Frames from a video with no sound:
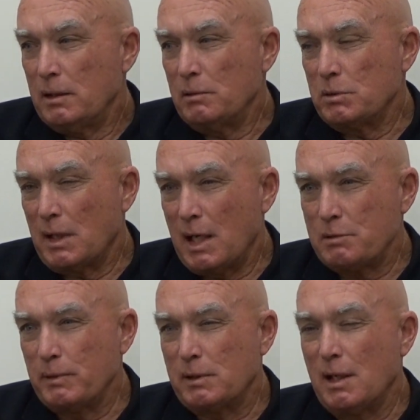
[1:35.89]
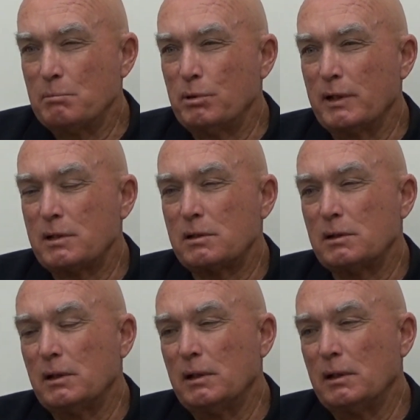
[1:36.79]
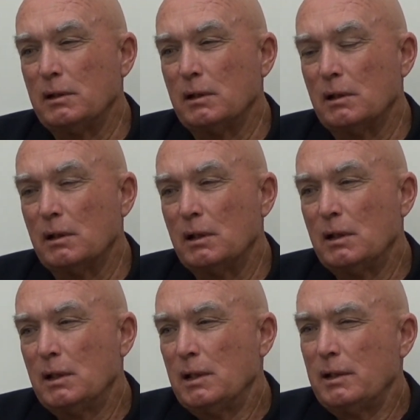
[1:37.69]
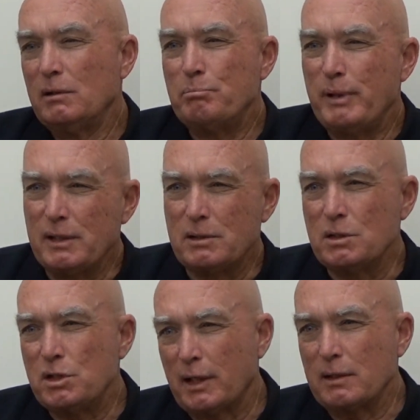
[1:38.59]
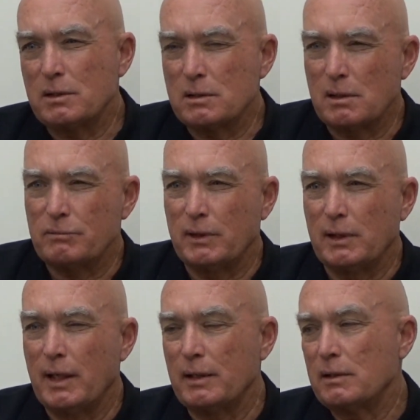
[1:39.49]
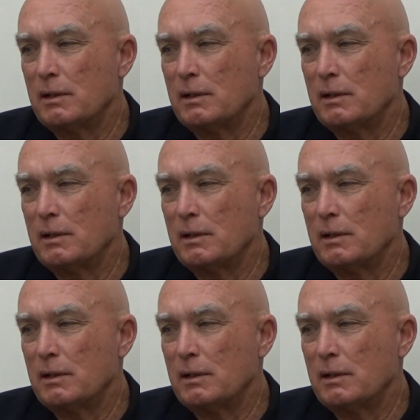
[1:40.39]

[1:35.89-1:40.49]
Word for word: it was the hospital complex, and uh, there were pigs and chickens and stuff like that.